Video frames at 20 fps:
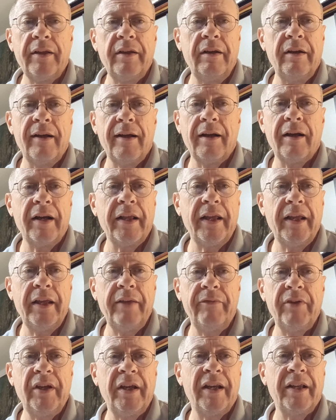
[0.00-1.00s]
You're not going to
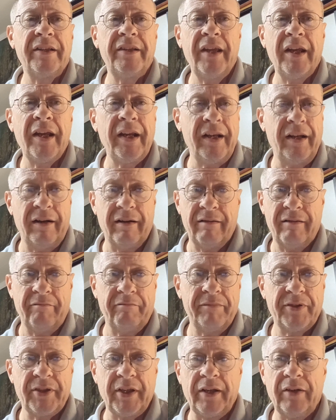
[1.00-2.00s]
even get a ticket here in
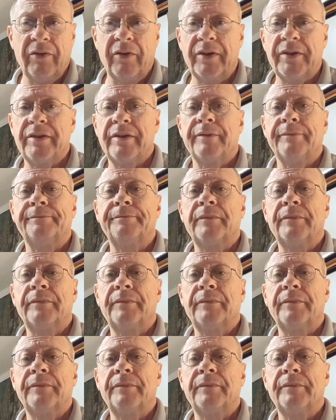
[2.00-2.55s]
St. Louis.